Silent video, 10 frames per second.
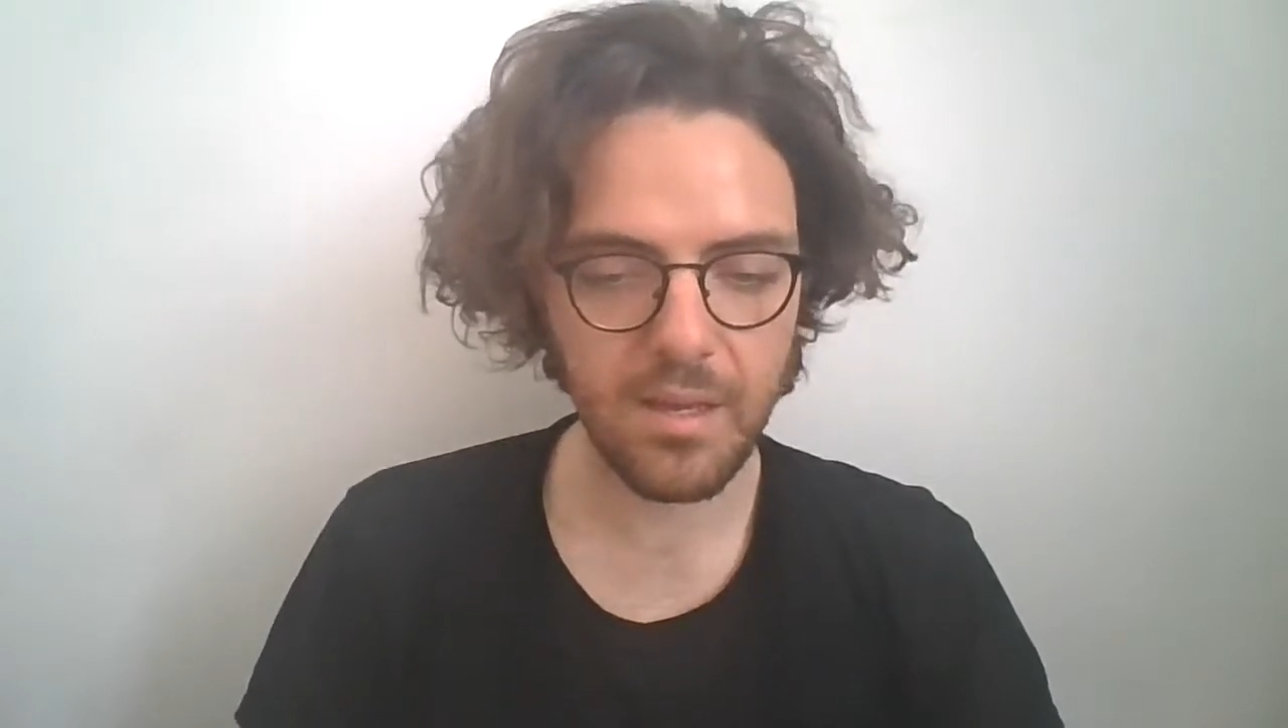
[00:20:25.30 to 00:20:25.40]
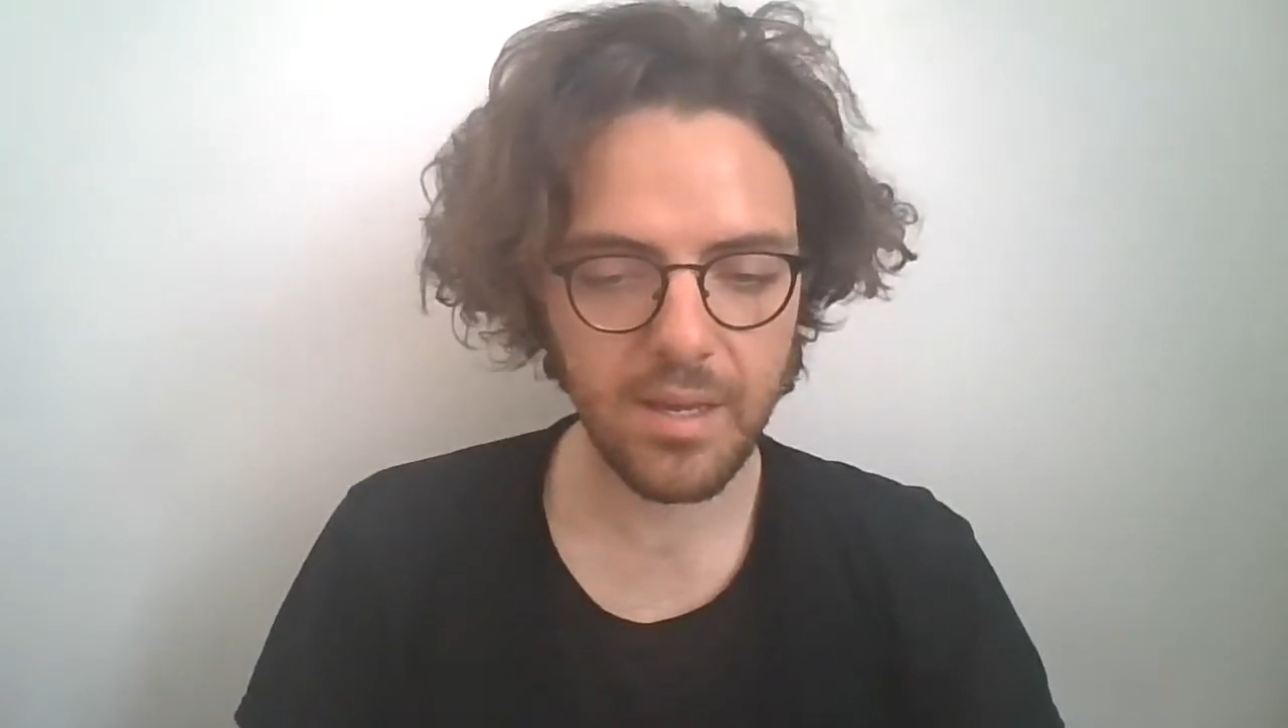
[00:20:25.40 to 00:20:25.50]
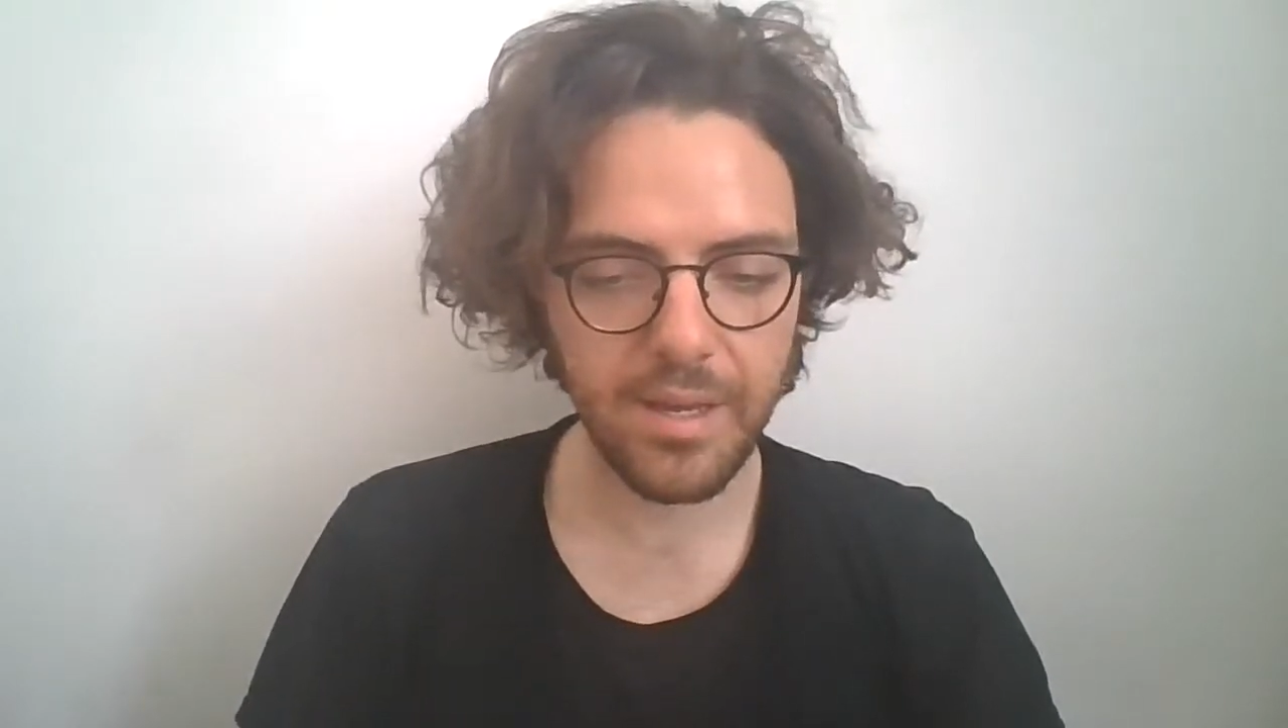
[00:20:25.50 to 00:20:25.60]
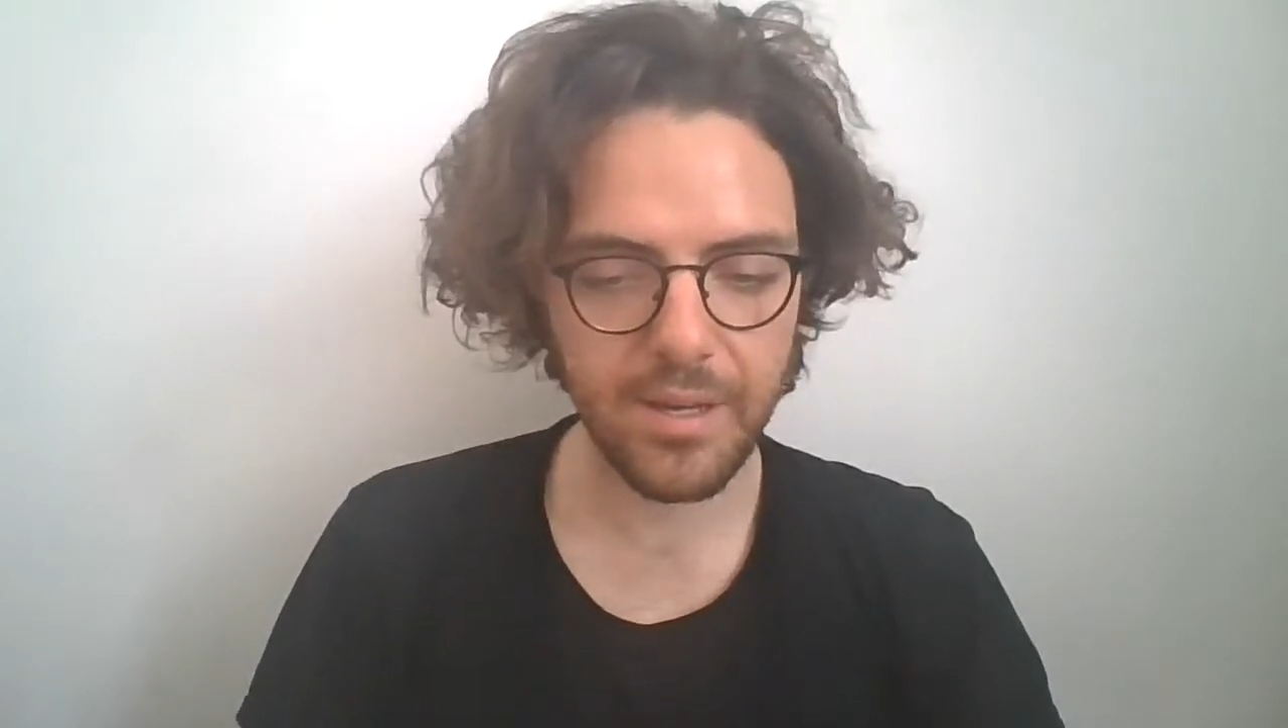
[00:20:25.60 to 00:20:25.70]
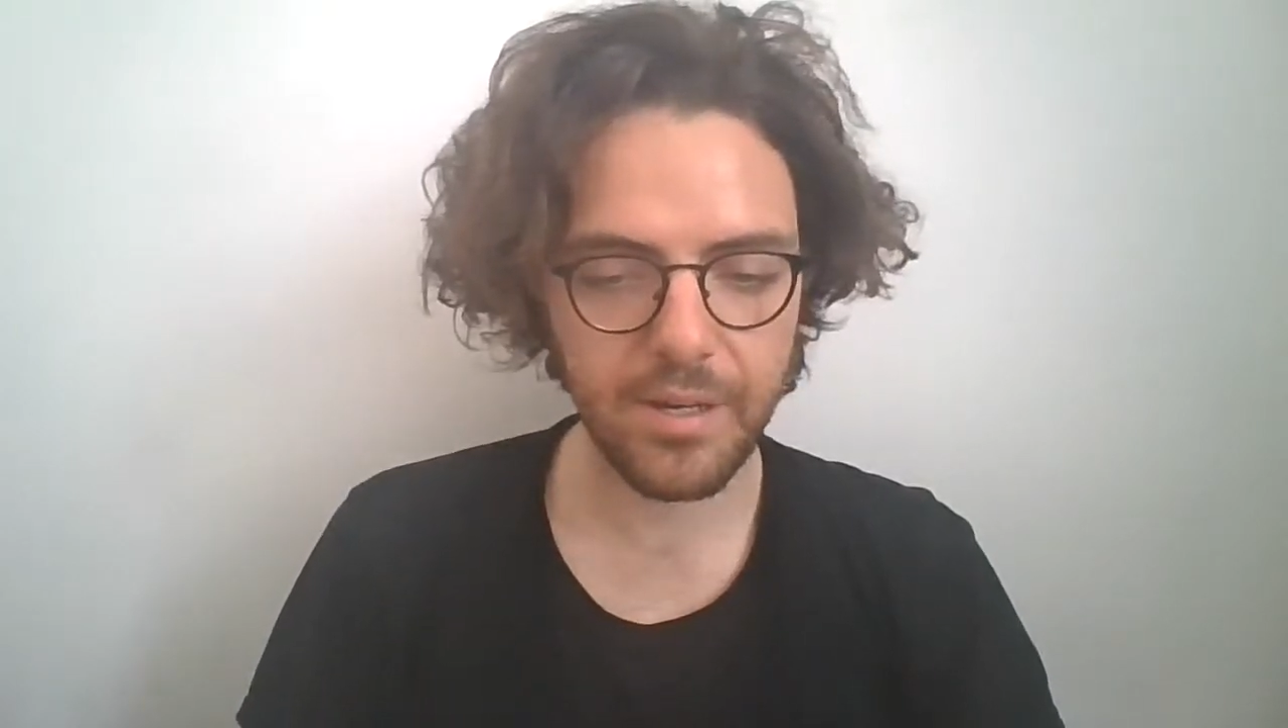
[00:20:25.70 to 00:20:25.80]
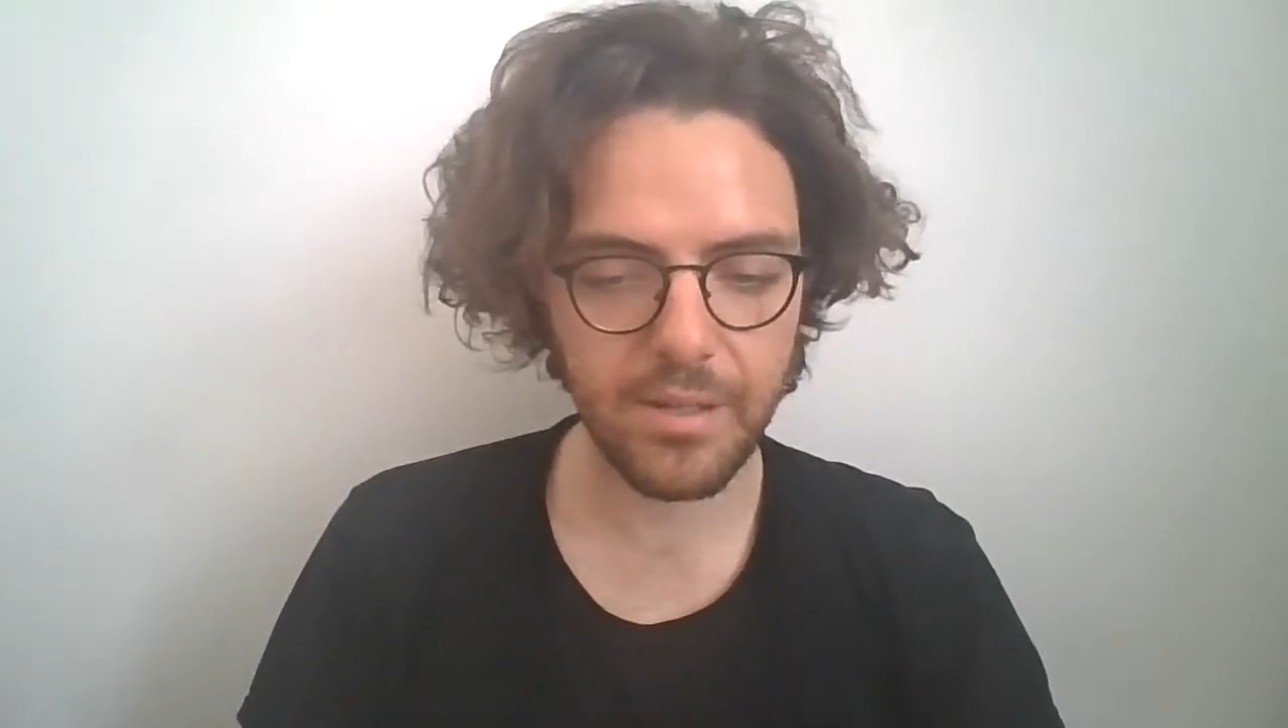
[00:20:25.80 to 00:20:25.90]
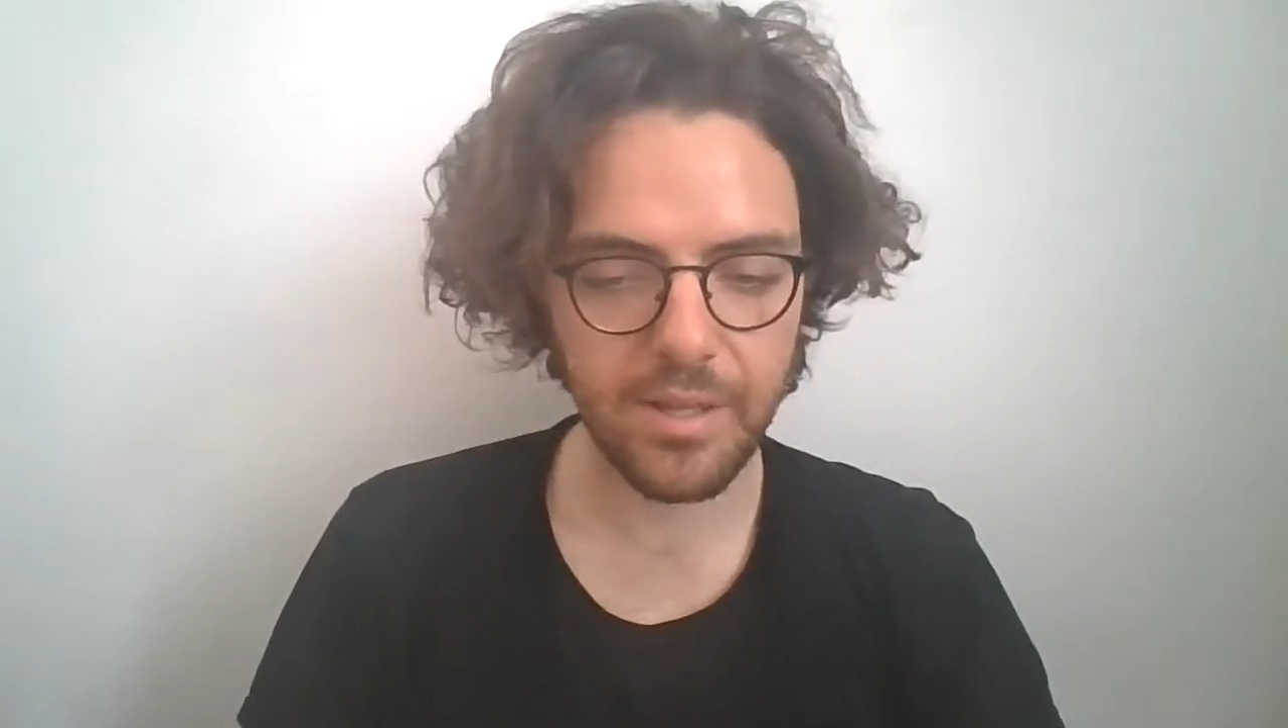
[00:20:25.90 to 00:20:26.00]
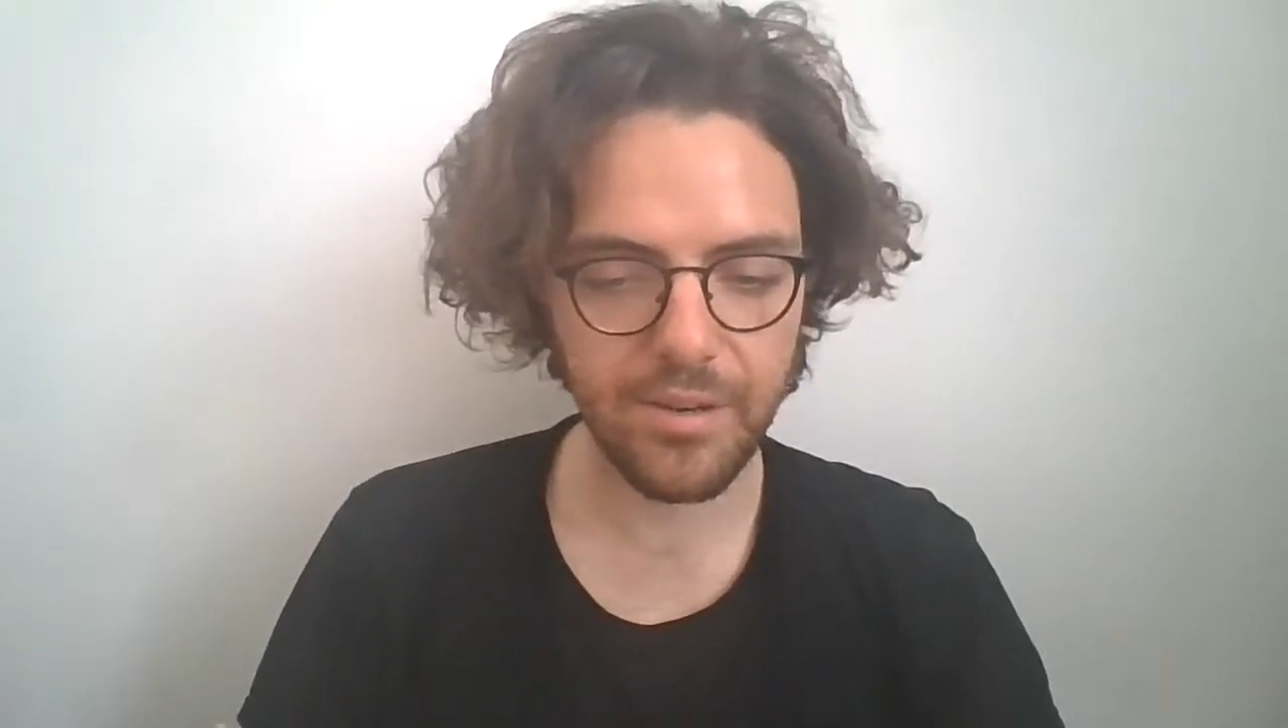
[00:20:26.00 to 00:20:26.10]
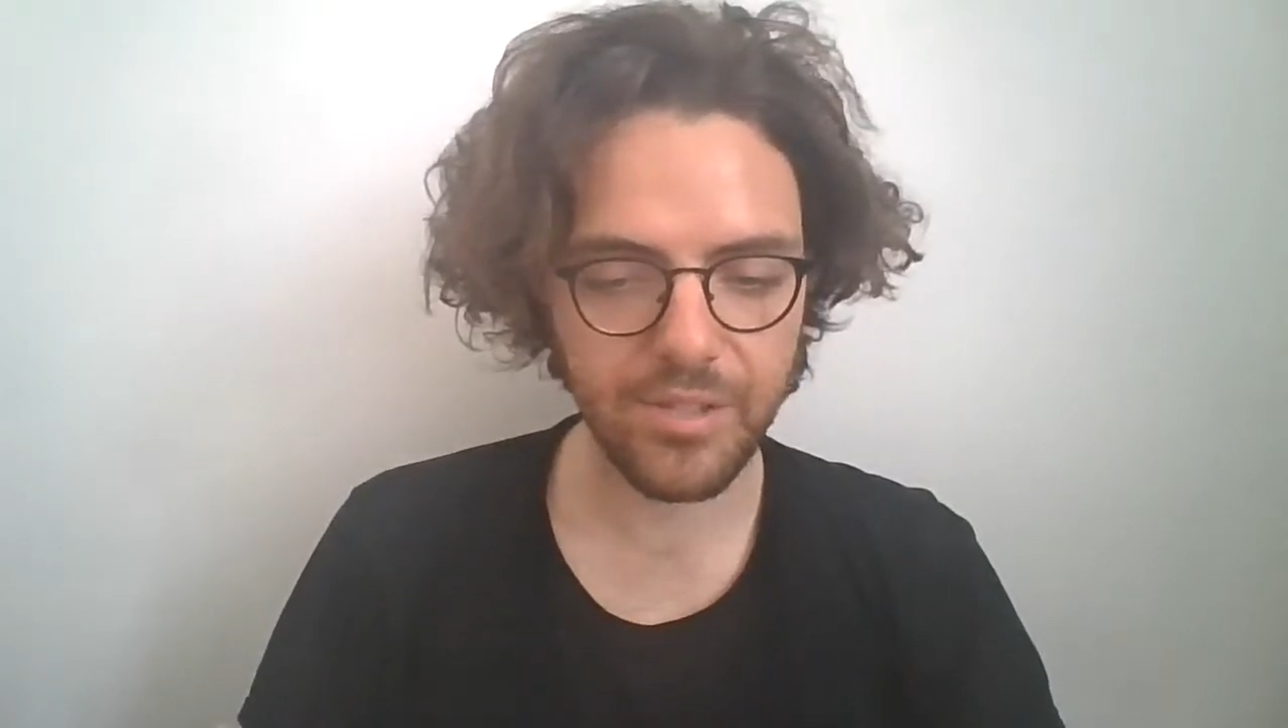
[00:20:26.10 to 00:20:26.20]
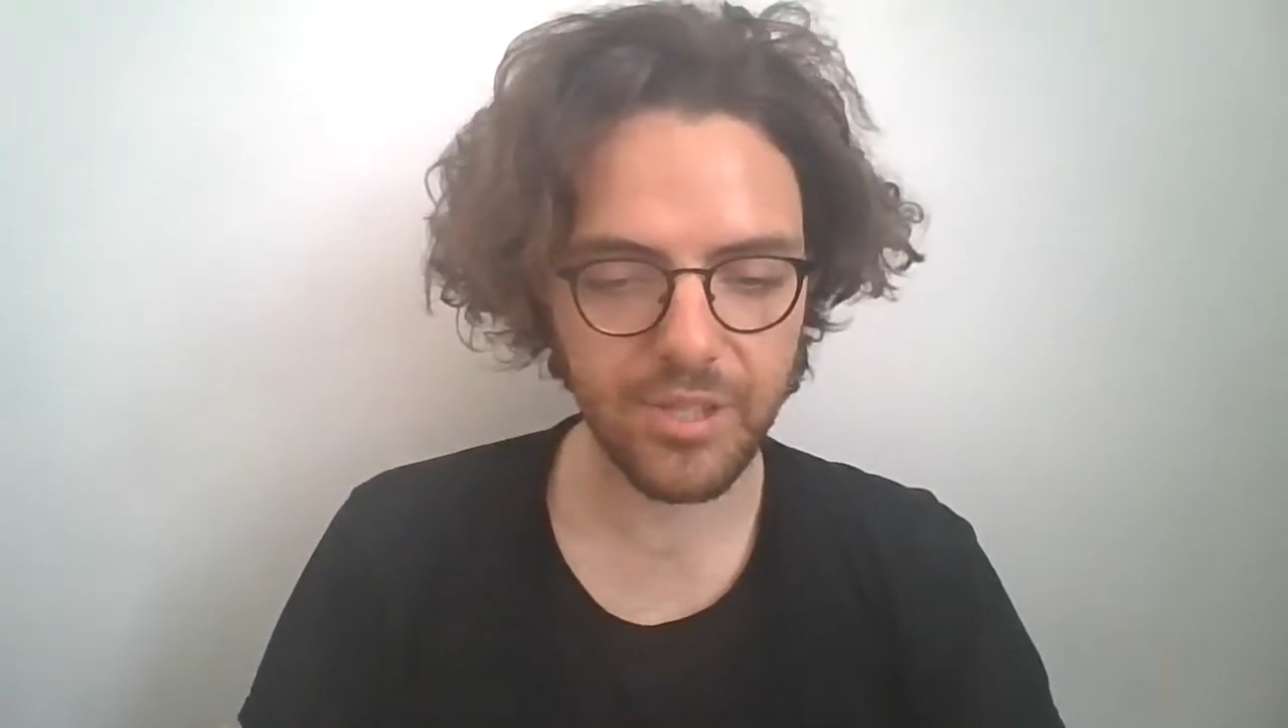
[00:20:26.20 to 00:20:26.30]
Here,
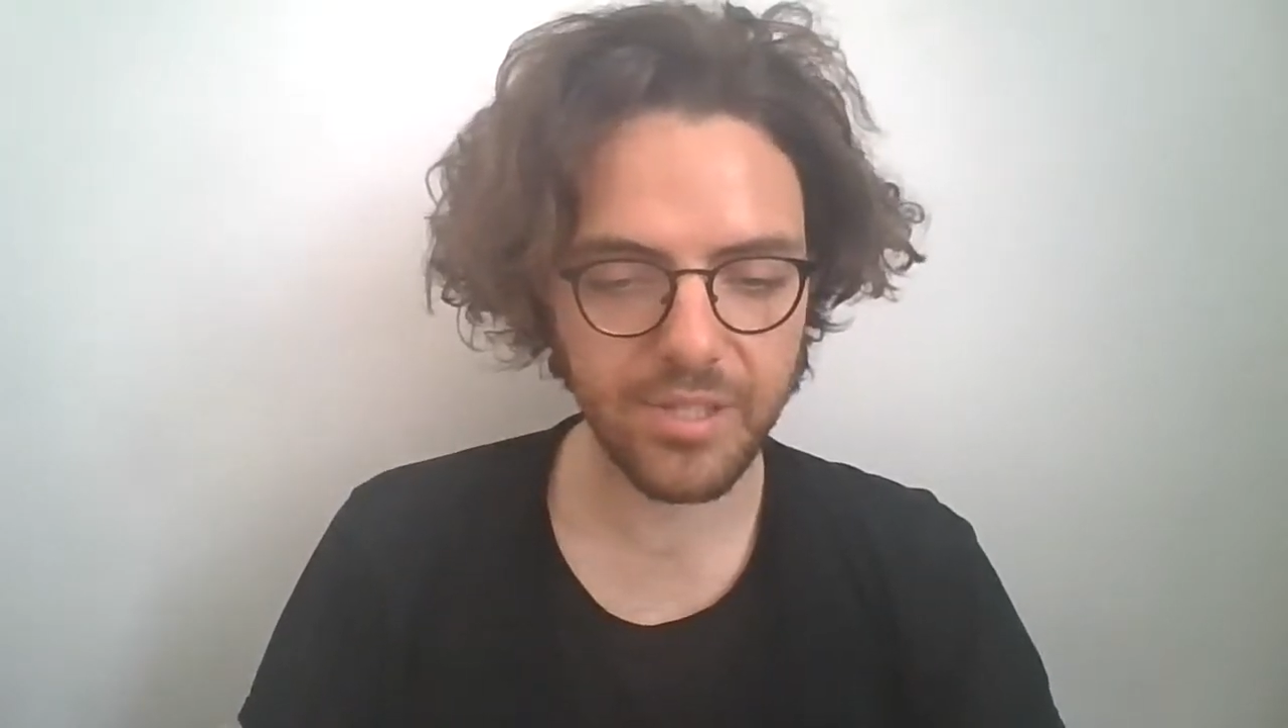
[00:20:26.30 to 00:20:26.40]
literature